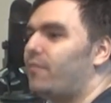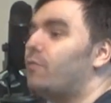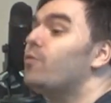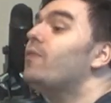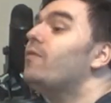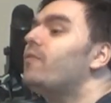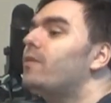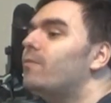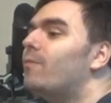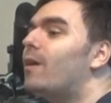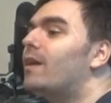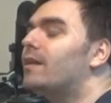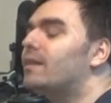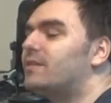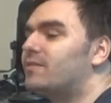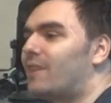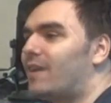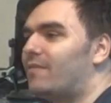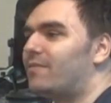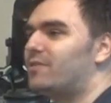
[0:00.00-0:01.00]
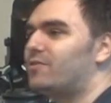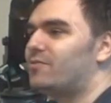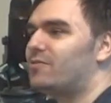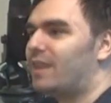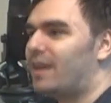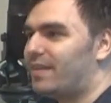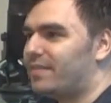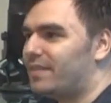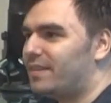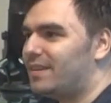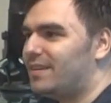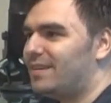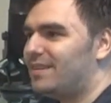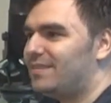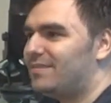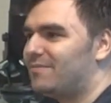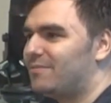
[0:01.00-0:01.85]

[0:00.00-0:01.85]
If you ever want to travel to London,